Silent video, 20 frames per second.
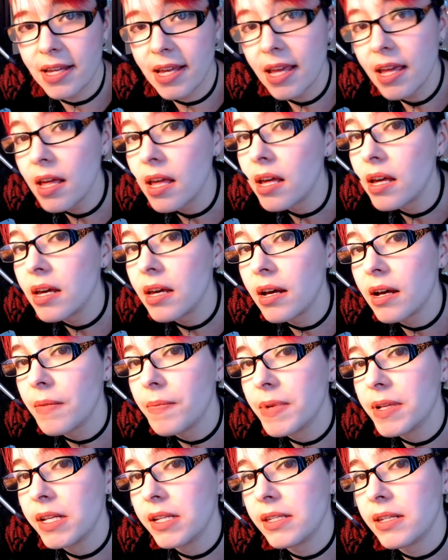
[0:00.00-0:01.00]
ink up
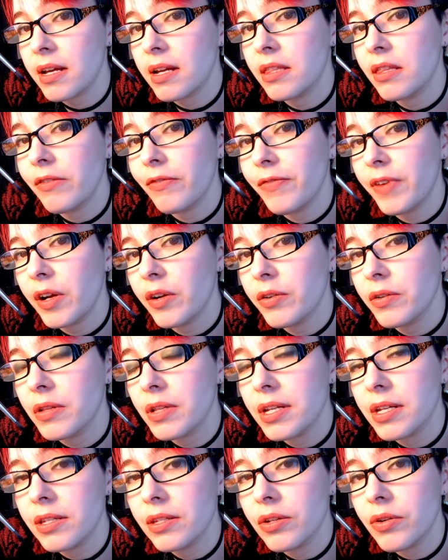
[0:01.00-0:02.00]
inside the ferrule
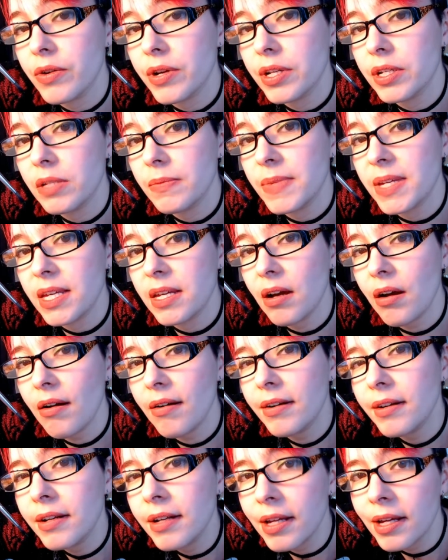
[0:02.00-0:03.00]
is going to be
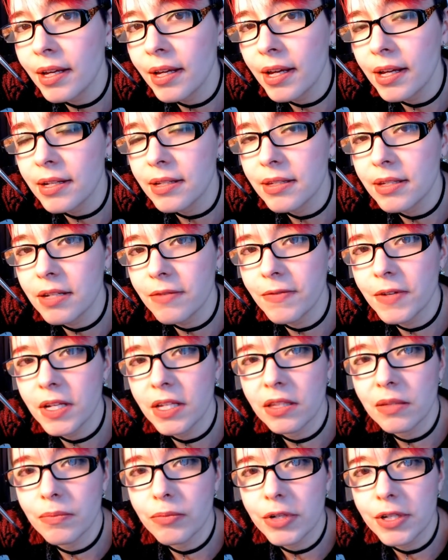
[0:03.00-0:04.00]
hardening and stiffening
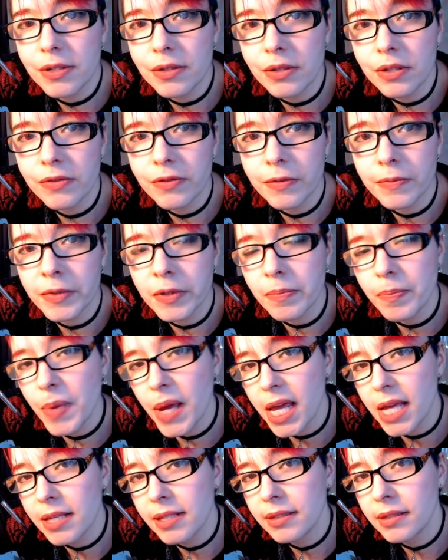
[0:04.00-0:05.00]
the bristles from the
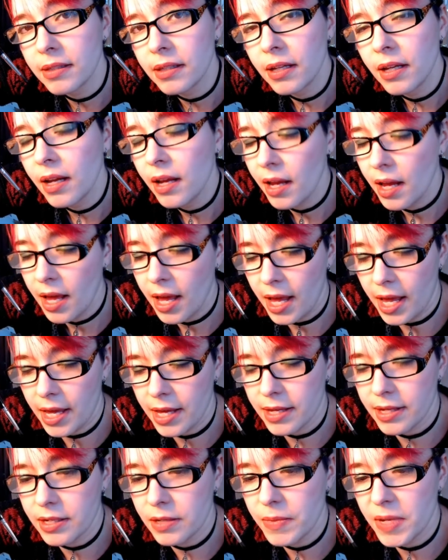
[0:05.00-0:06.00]
base
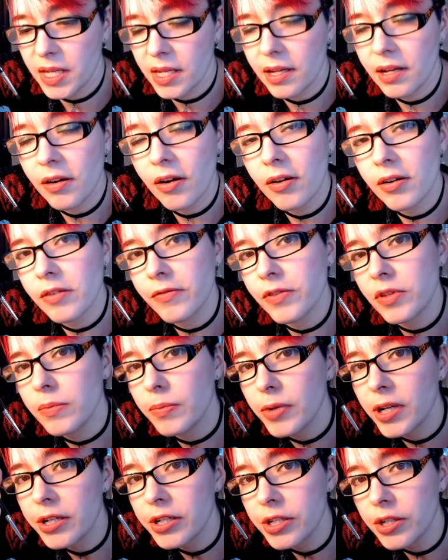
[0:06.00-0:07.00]
and making it harder for the
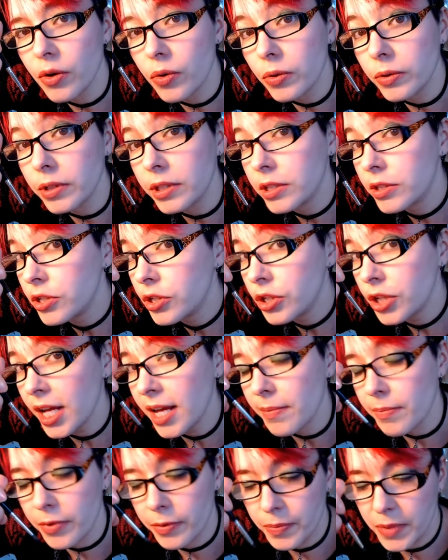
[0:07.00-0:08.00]
brush to hold its
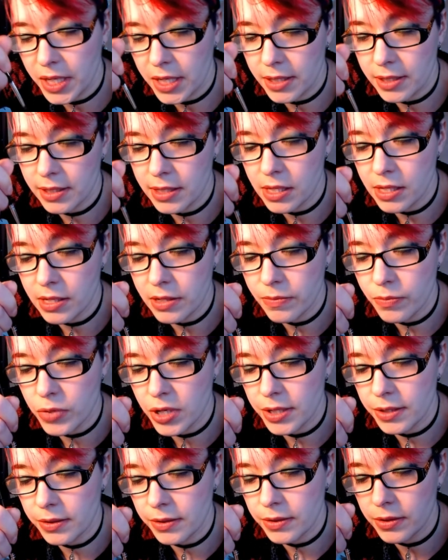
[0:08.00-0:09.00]
shape because the
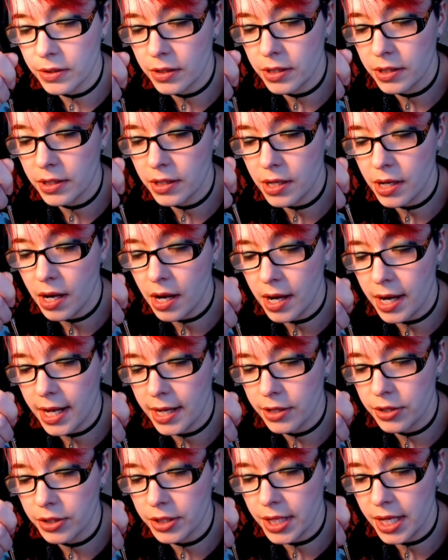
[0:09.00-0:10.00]
bristles are not
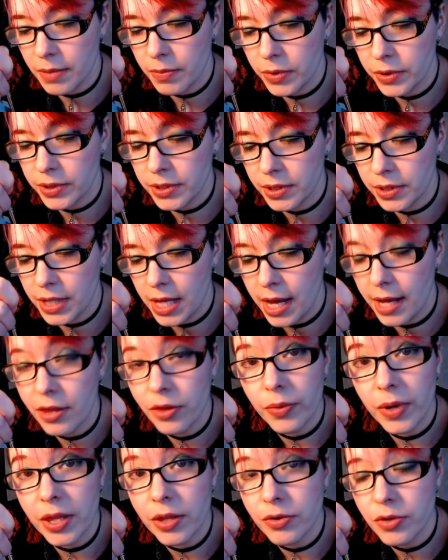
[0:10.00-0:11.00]
actually able to lie the
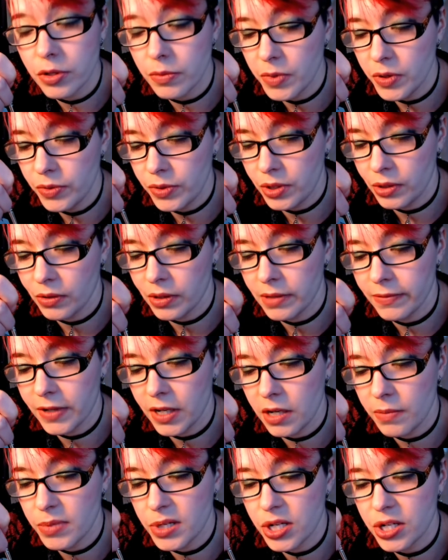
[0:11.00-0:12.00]
way they're supposed to. They've got
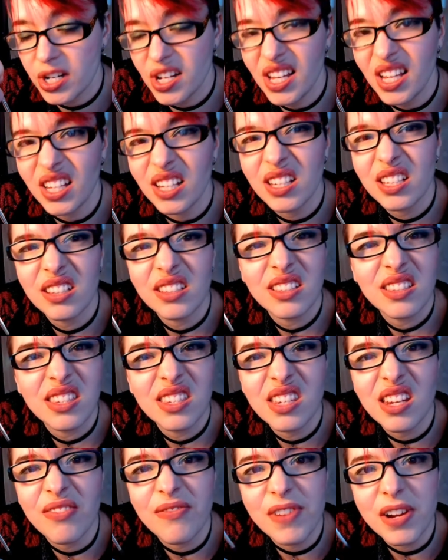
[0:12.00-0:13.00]
a bunch of ink
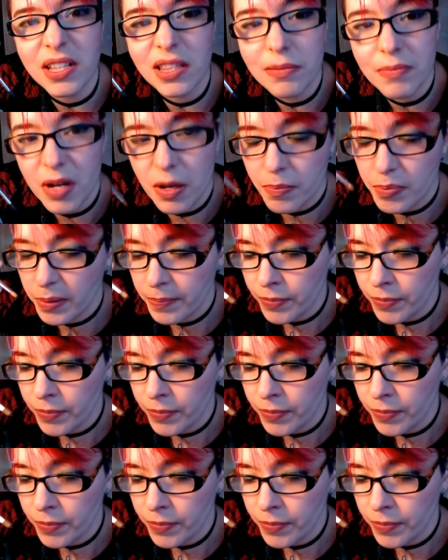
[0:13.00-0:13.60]
stiffening them up.